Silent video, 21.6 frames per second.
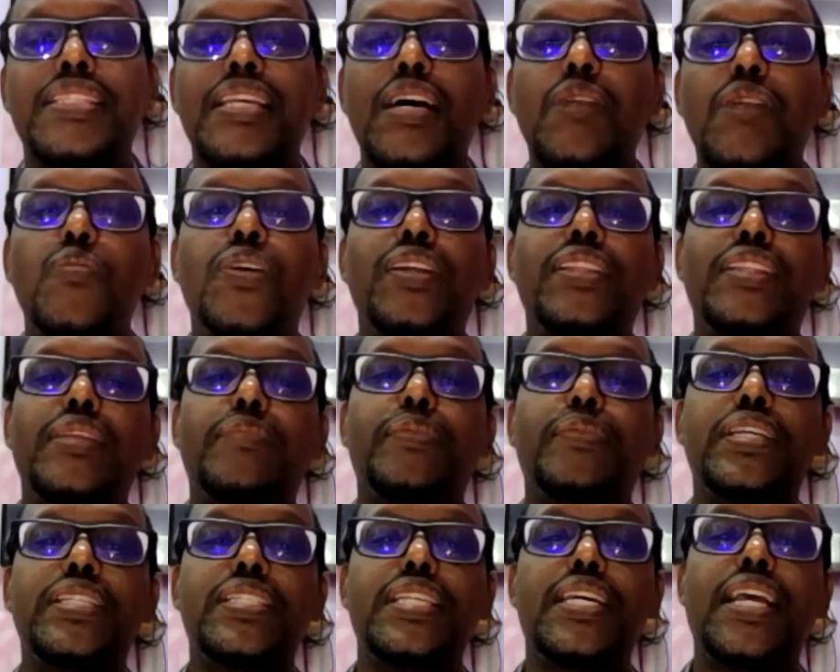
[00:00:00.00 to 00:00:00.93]
someone the
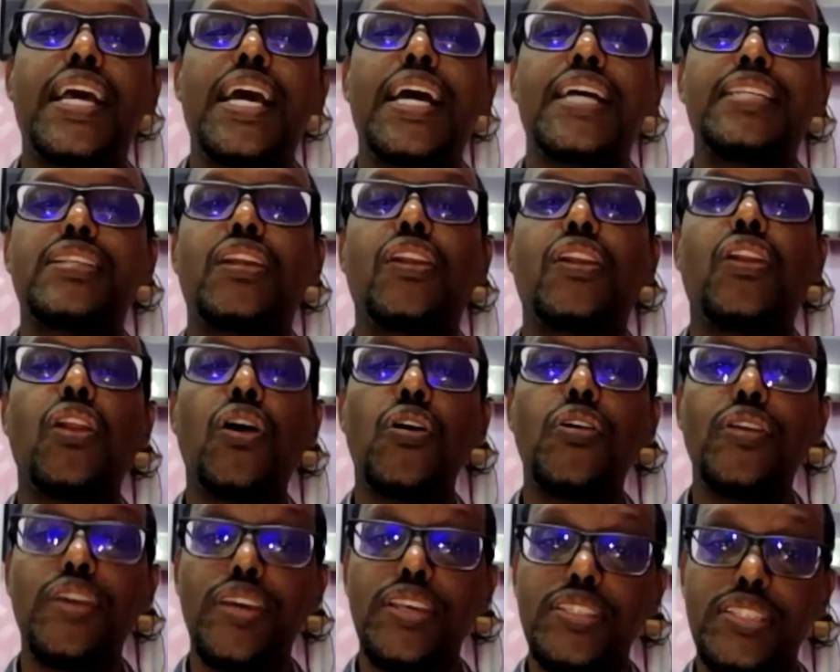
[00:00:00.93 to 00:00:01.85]
president has a
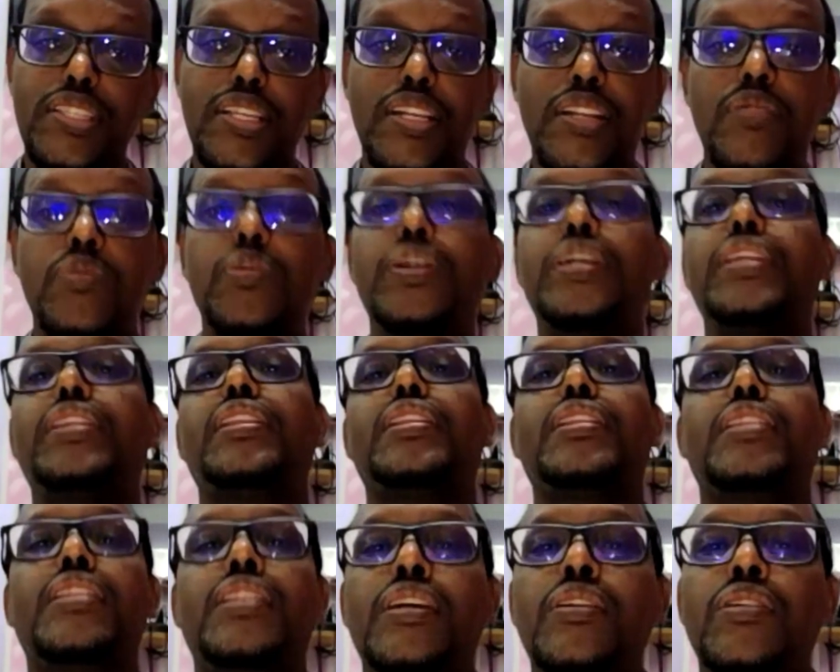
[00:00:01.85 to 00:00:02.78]
long history with.
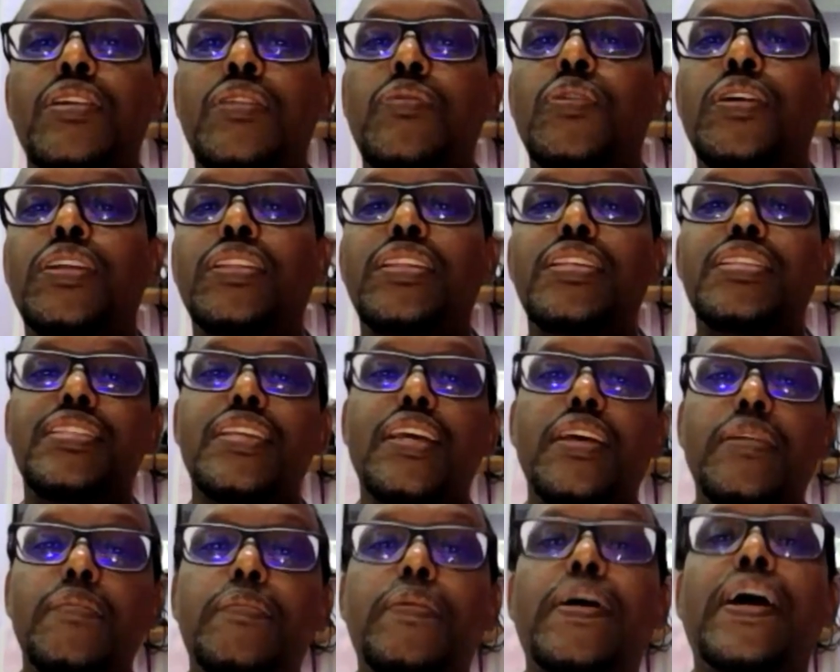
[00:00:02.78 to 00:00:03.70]
They were the
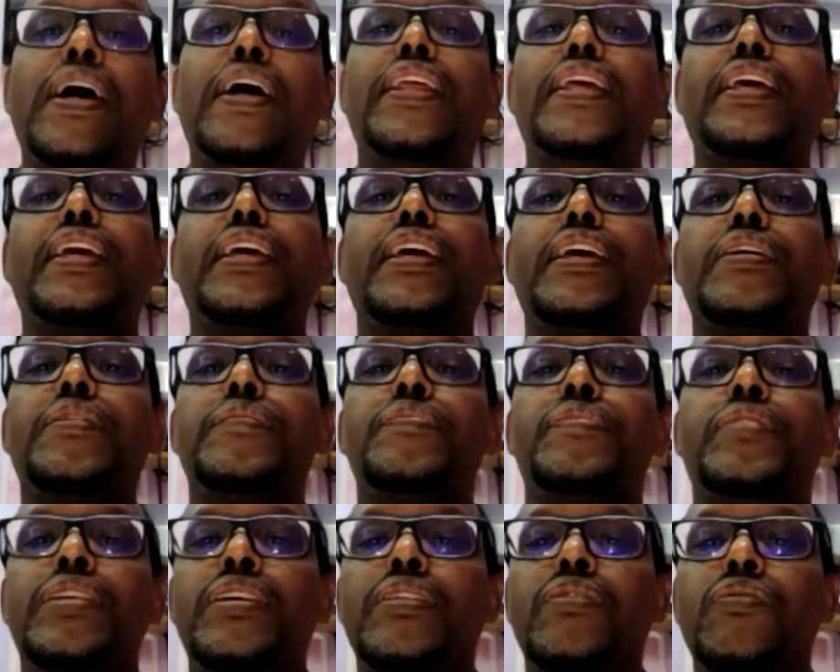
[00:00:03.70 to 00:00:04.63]
same body
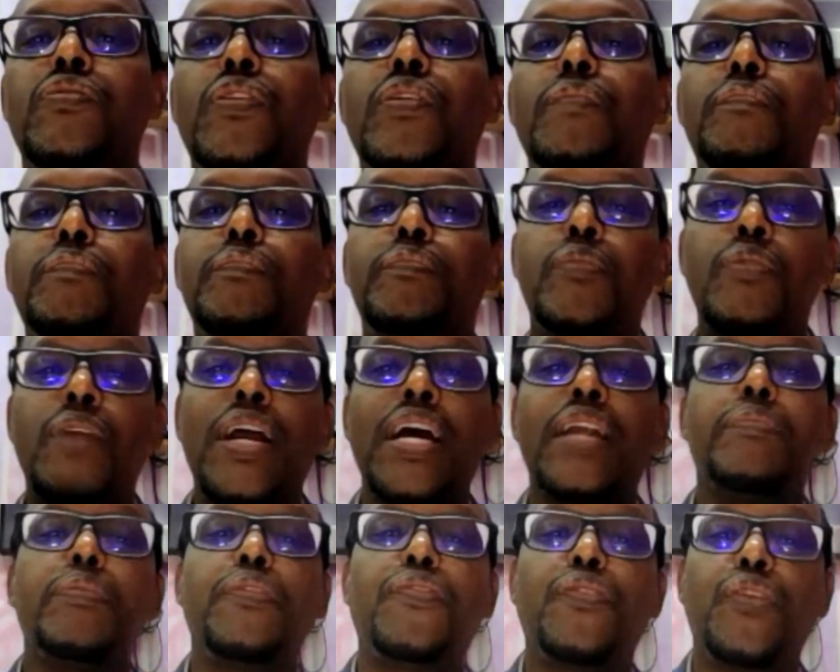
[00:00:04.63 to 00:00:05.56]

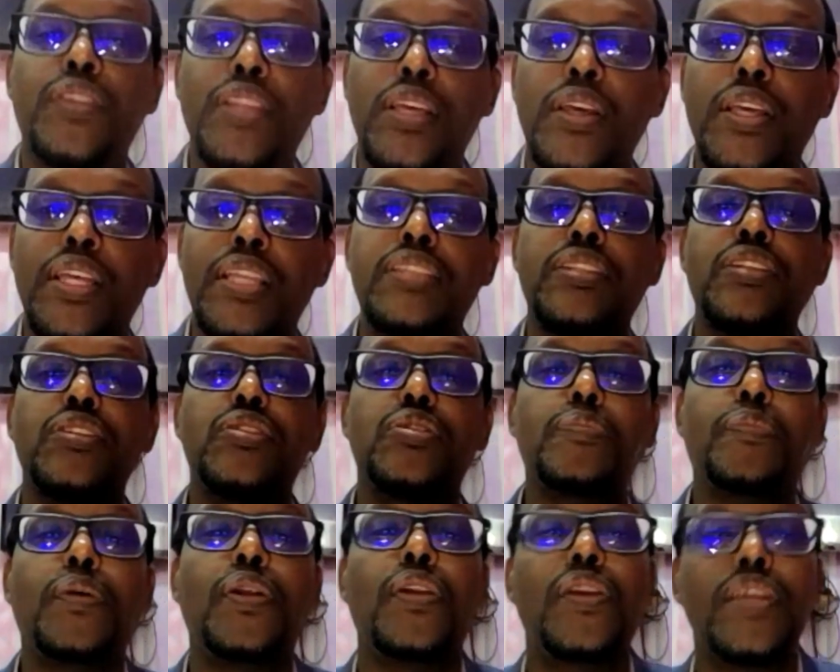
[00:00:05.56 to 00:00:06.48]
right before they entered
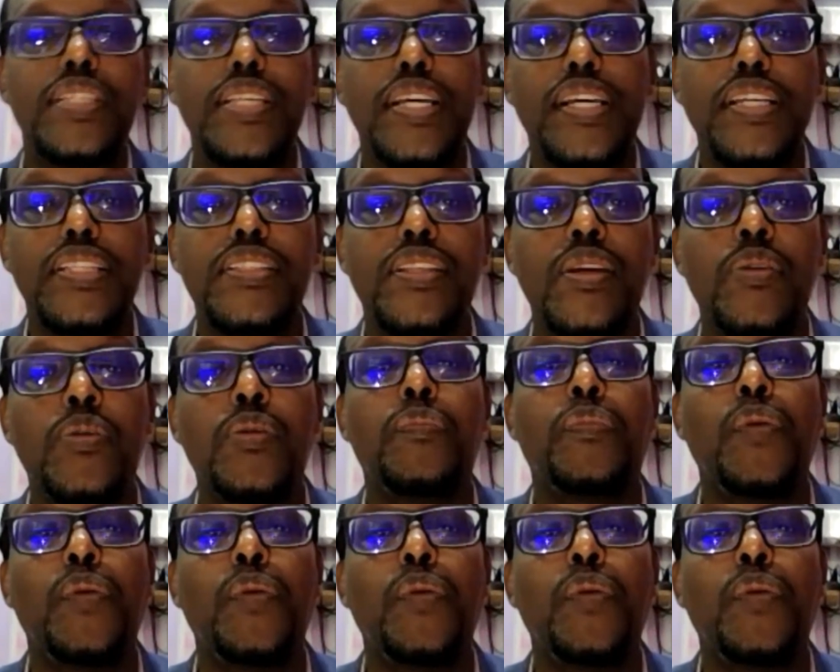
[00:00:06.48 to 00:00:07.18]
into politics. They were